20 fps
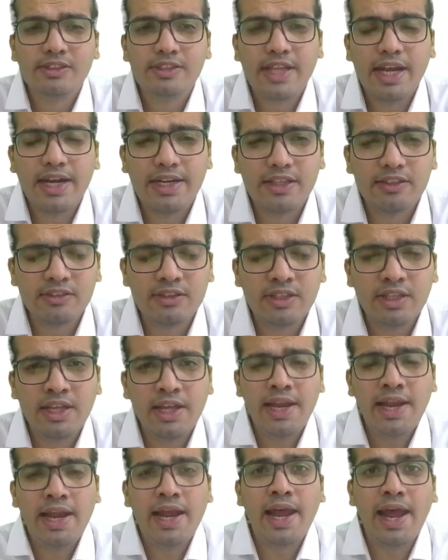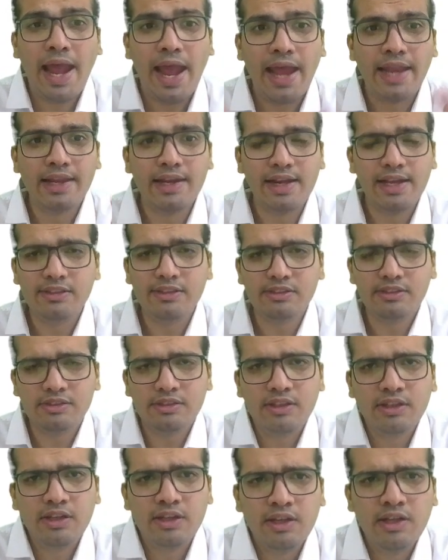that is
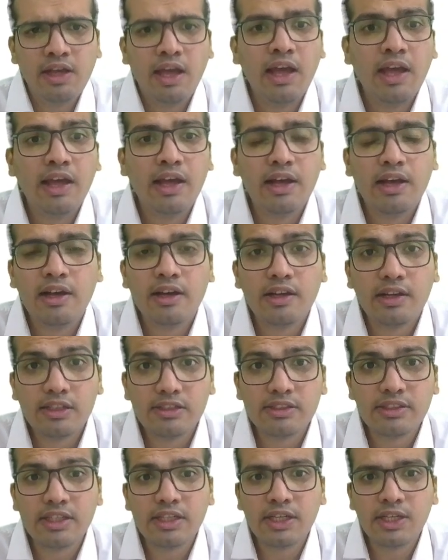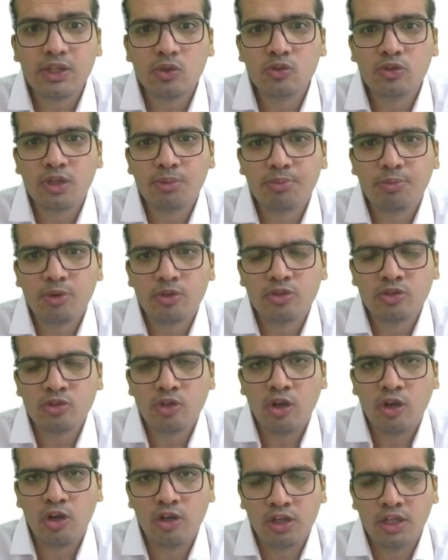analyze recent news
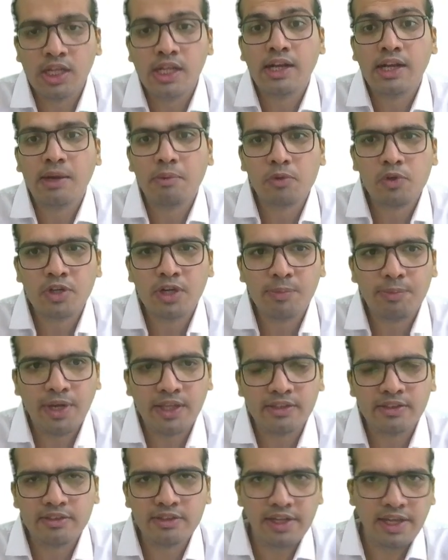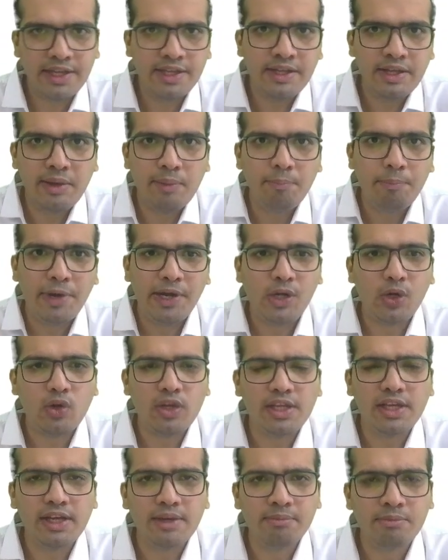reports on commodity prices like
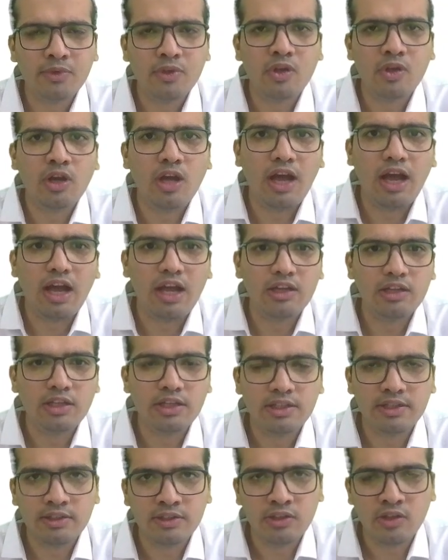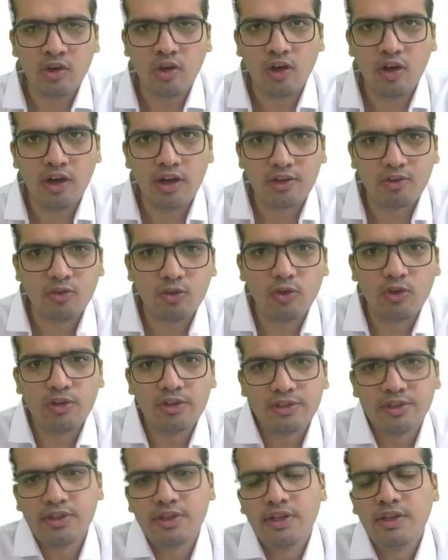petroleum, onion or
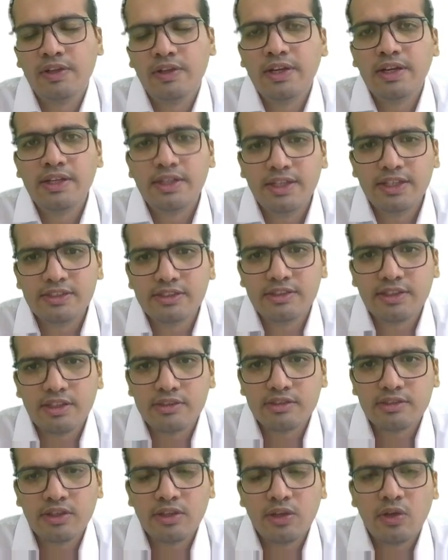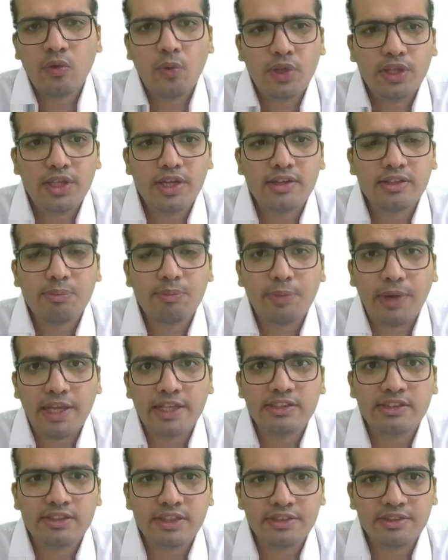gold. Discuss whether the
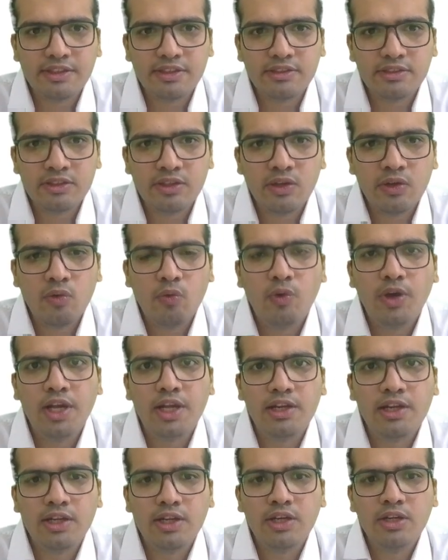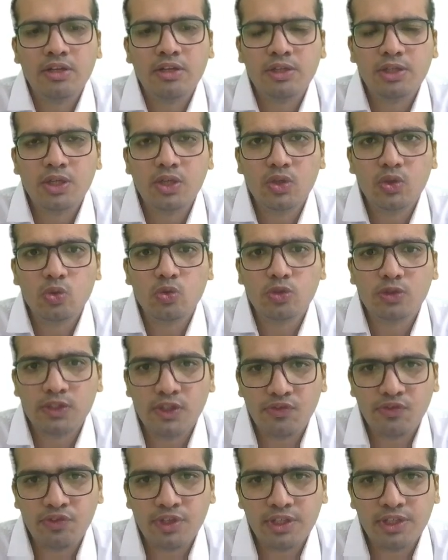price changes were due to
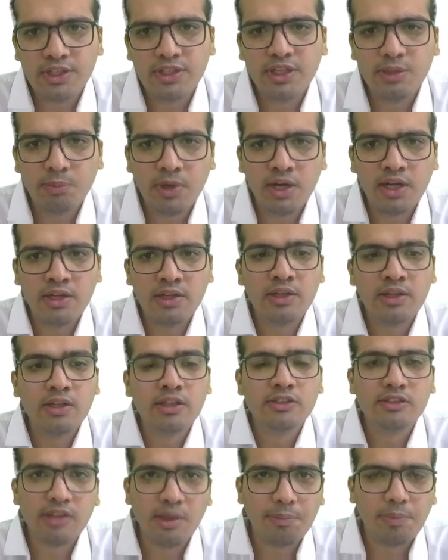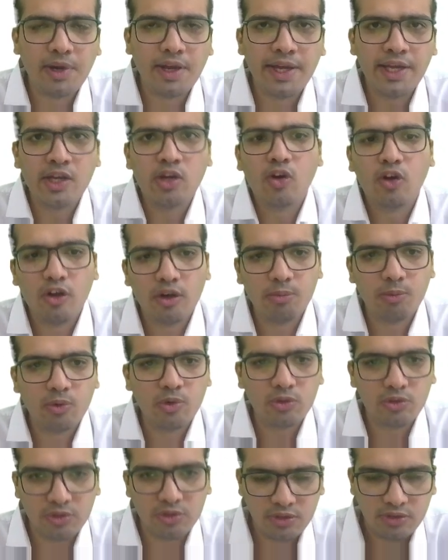shift in demand, supply or
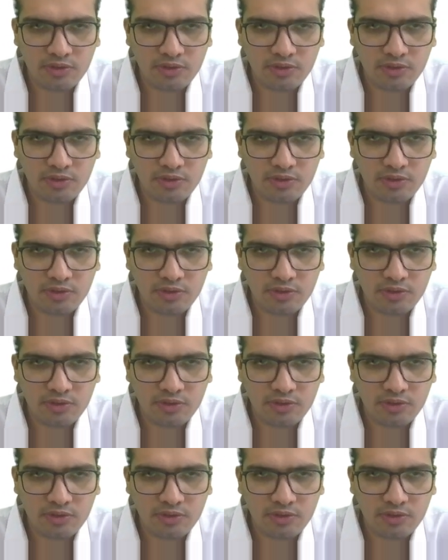both.